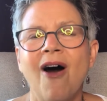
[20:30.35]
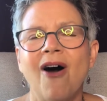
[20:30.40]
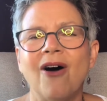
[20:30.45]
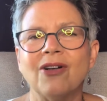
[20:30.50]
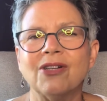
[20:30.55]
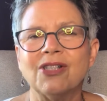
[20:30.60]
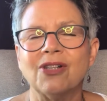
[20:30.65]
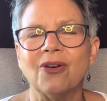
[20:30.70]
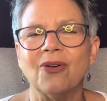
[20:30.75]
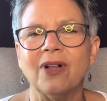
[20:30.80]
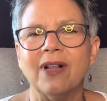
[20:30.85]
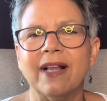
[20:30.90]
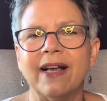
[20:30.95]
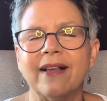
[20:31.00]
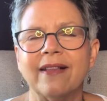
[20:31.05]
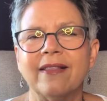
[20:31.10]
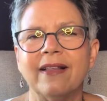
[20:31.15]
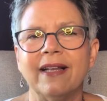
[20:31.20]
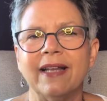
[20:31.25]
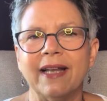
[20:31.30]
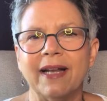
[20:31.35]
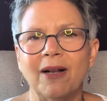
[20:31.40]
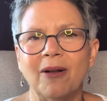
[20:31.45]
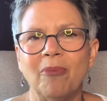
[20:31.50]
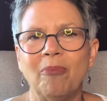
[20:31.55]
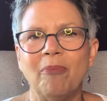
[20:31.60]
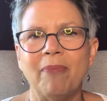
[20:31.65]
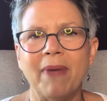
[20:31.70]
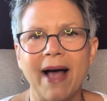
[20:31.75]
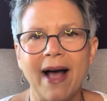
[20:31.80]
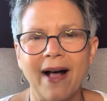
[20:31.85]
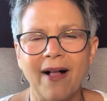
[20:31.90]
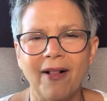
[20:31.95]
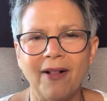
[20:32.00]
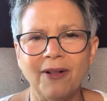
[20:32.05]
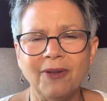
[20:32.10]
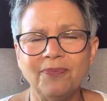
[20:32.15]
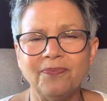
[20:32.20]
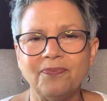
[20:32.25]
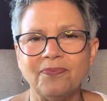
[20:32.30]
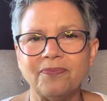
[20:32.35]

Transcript: Also click the little bell.